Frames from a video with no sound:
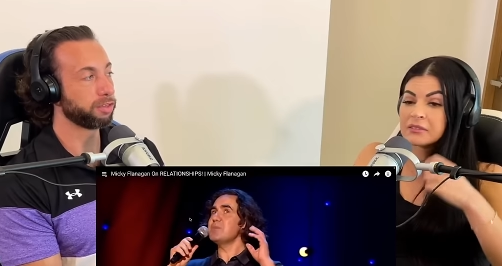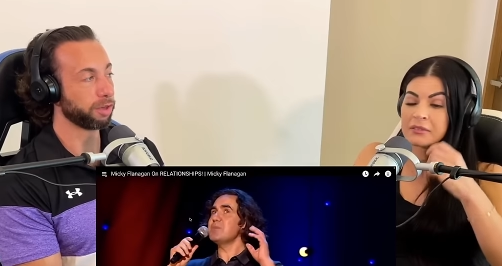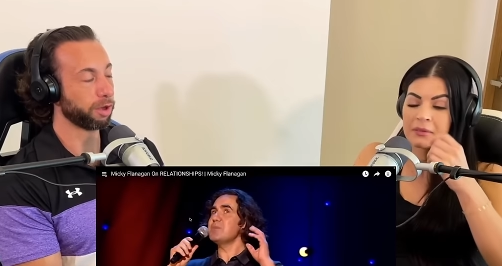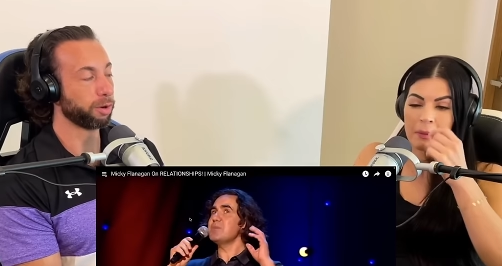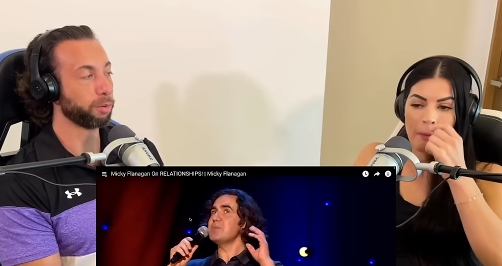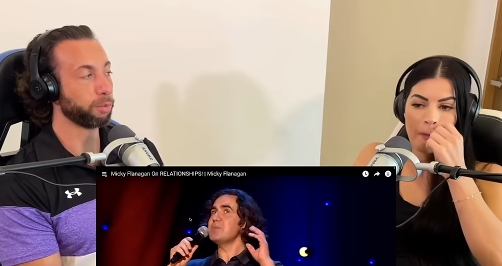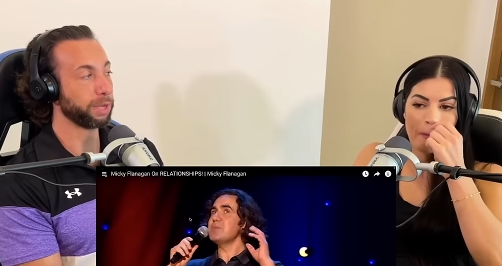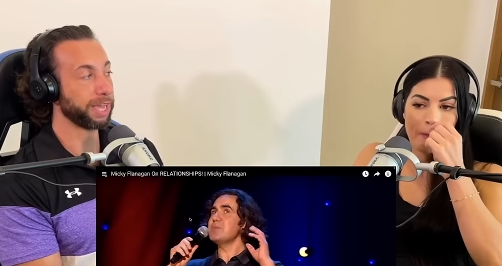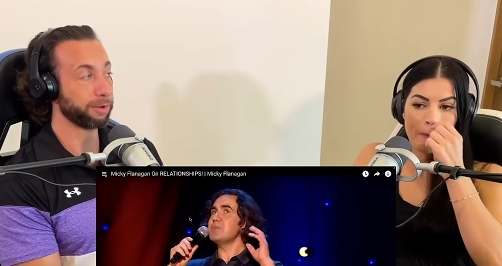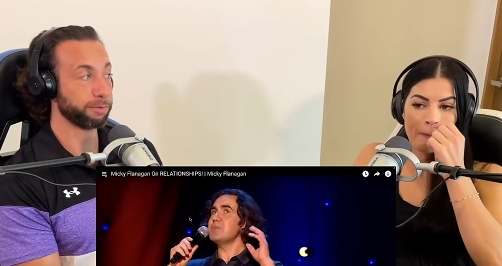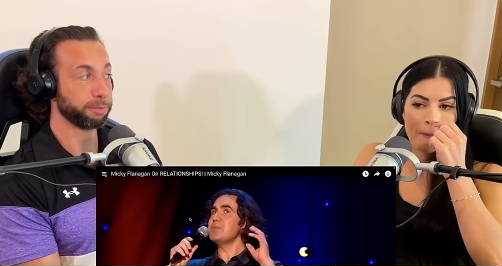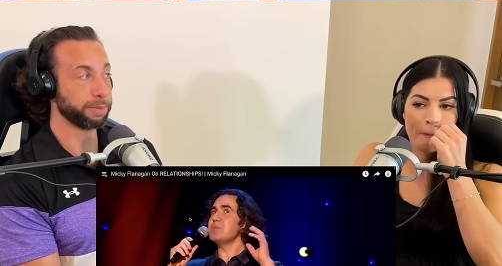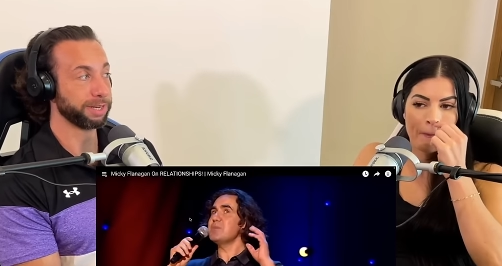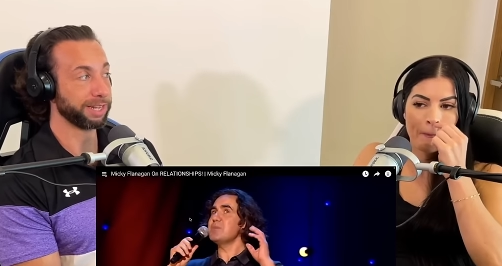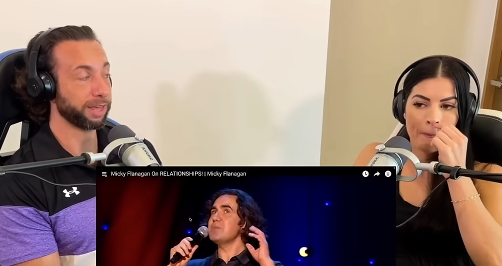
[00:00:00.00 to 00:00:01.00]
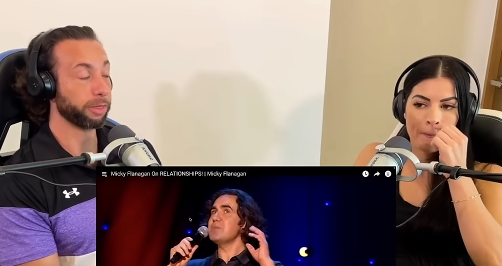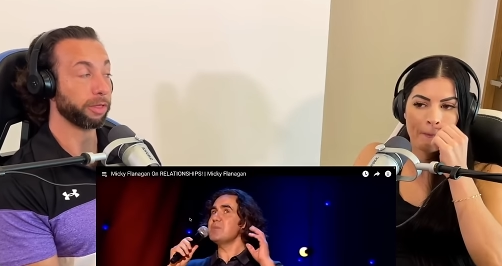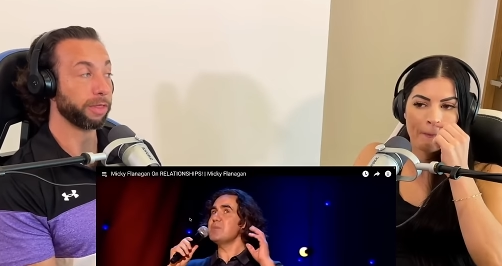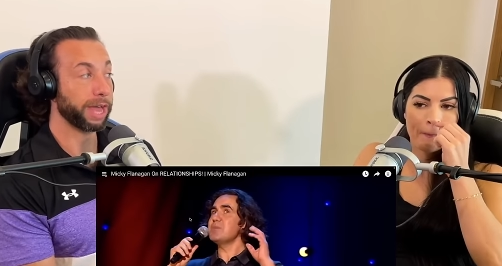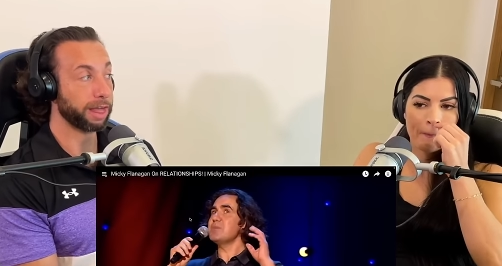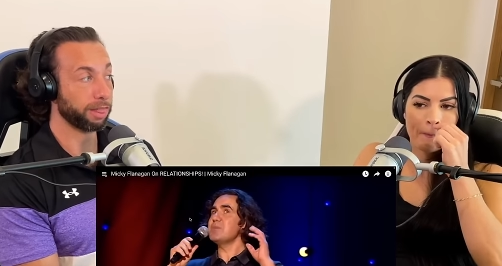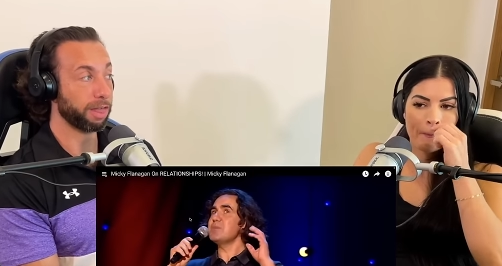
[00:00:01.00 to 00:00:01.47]
Speaker 1: So we haven't been
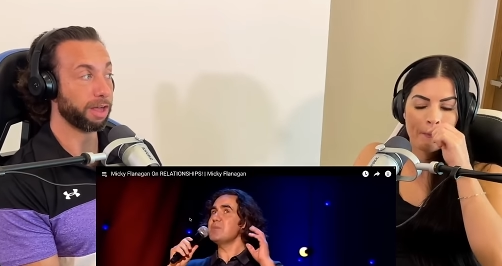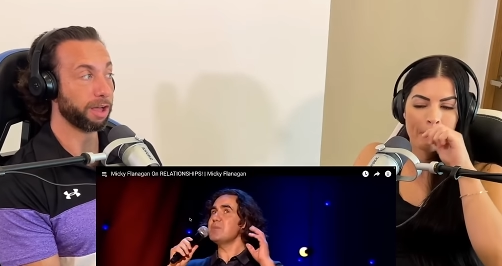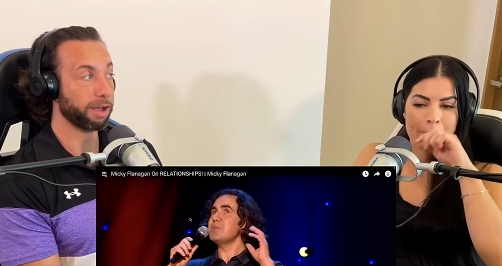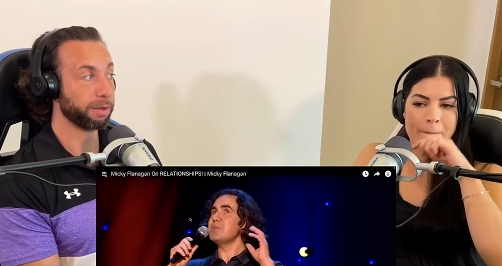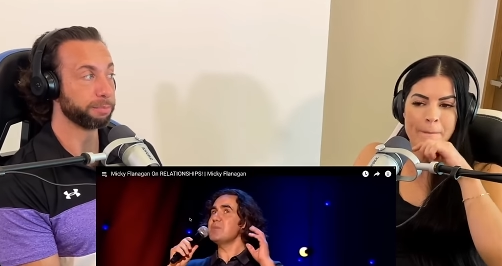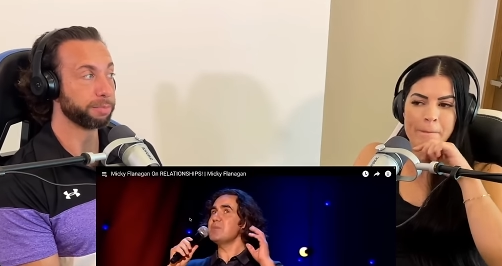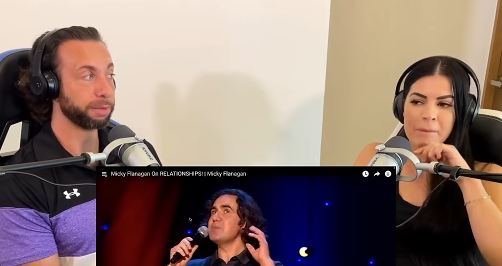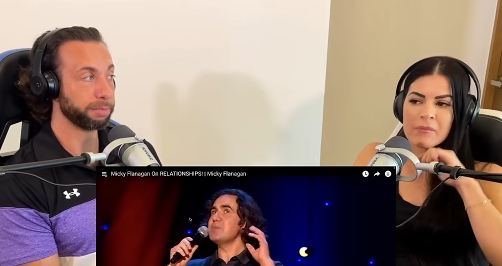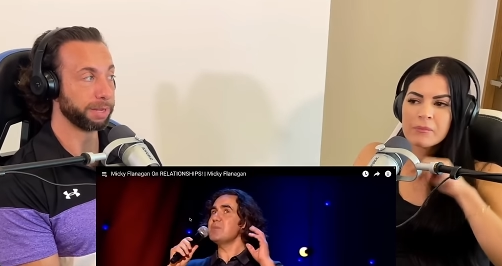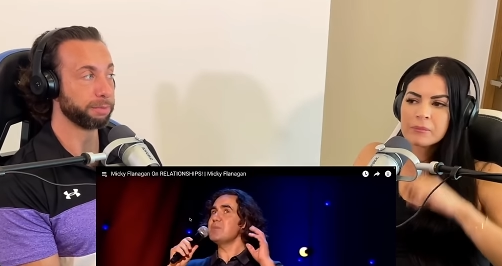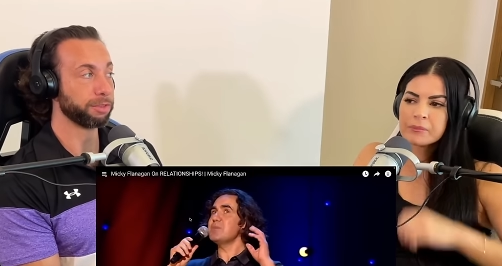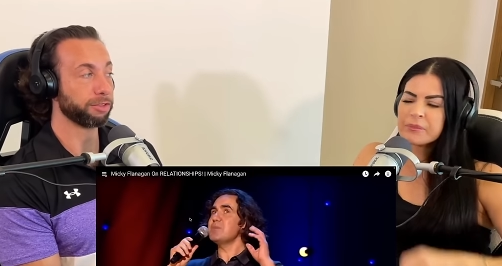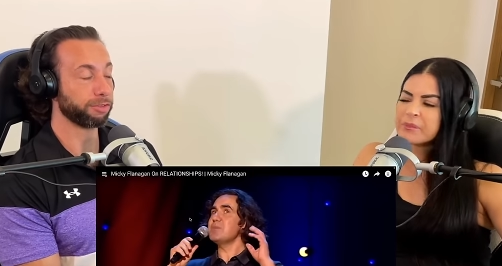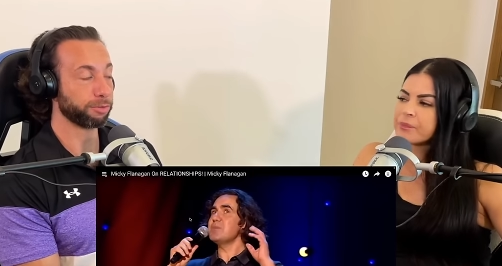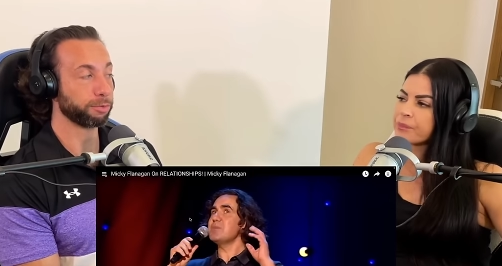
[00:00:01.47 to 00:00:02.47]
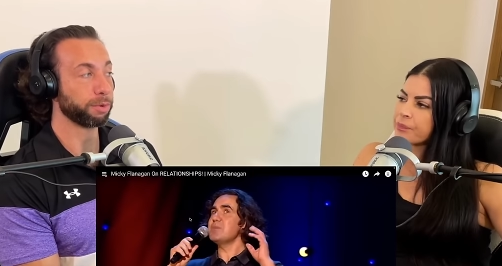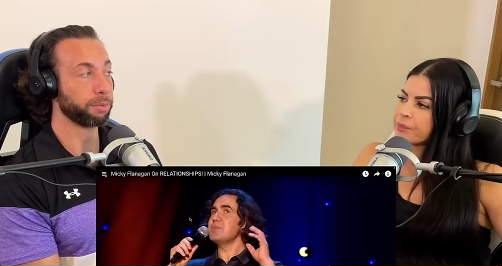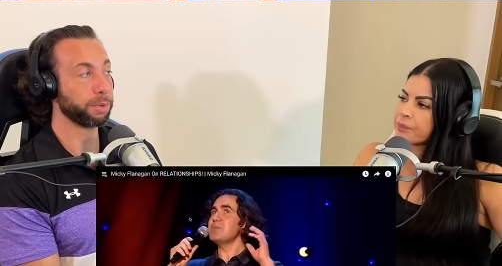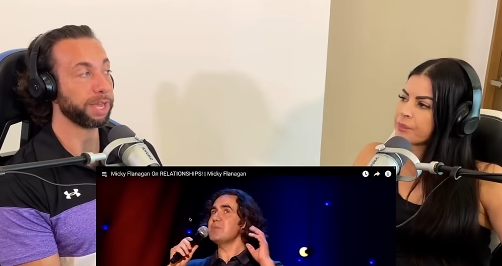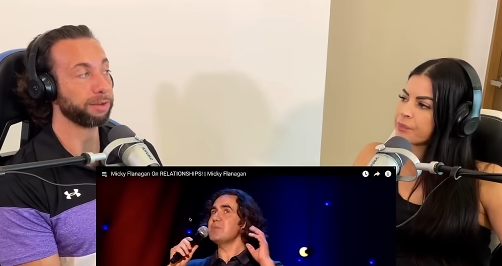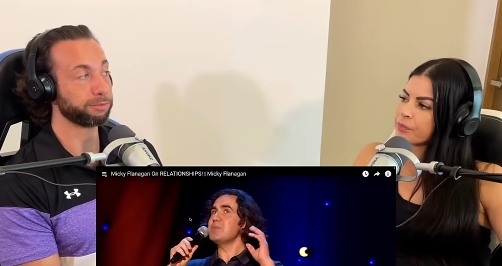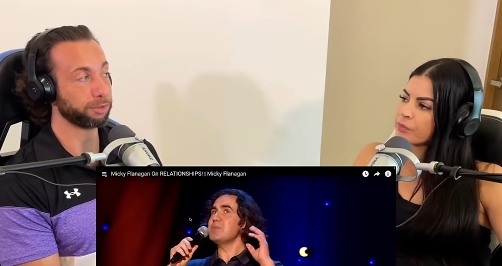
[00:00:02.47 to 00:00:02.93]
together that long, but maybe this is
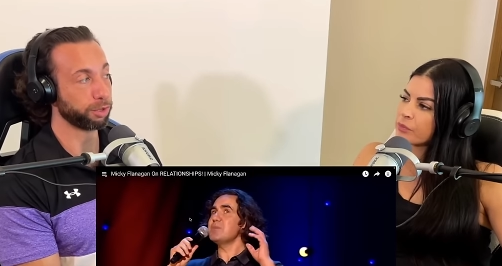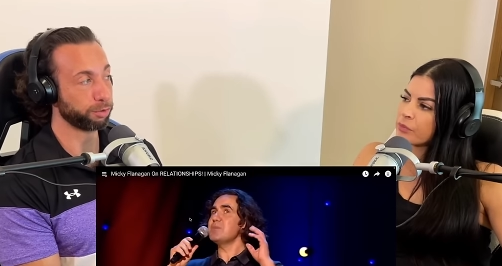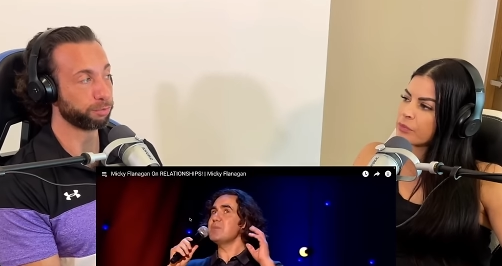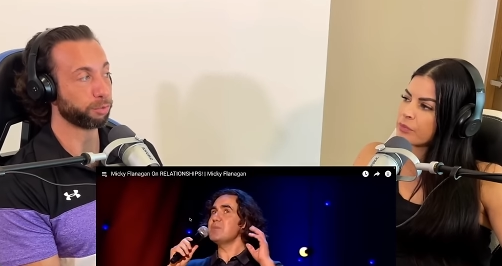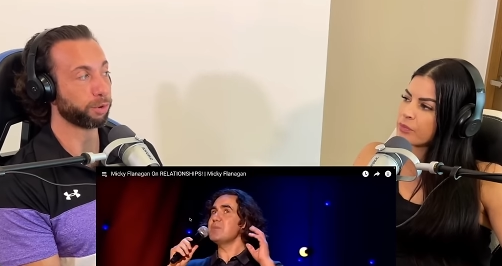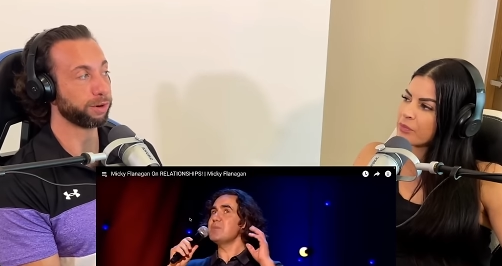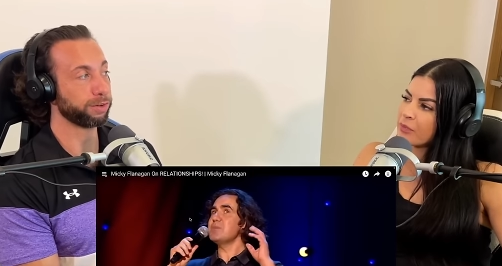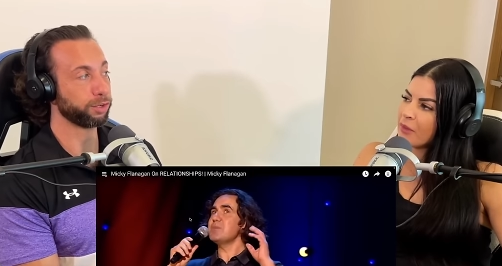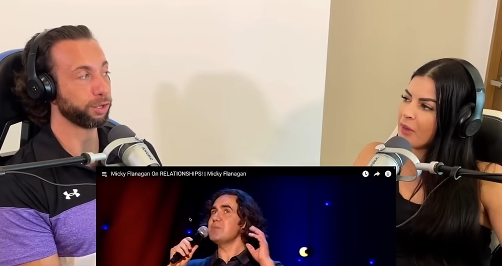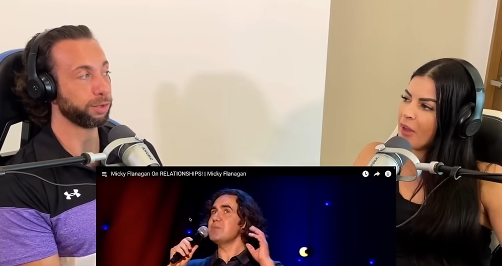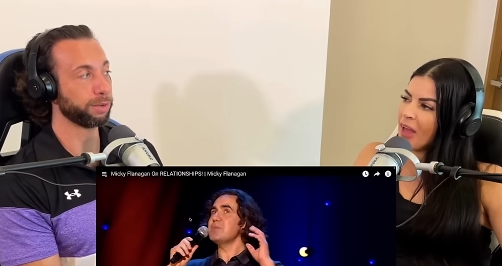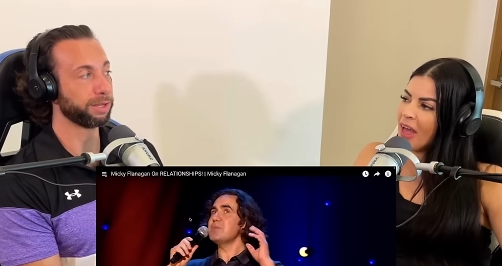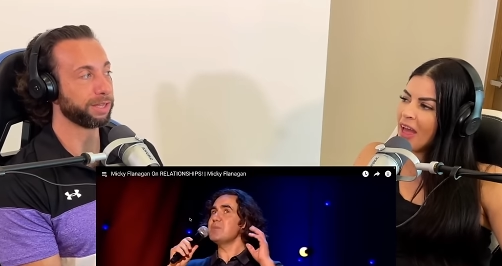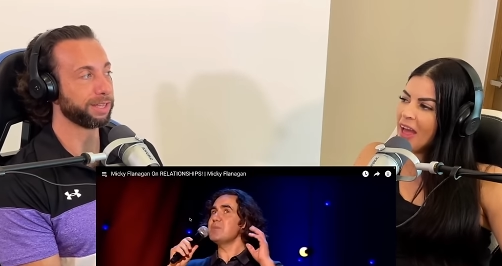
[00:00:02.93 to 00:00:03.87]
what we have to look forward to.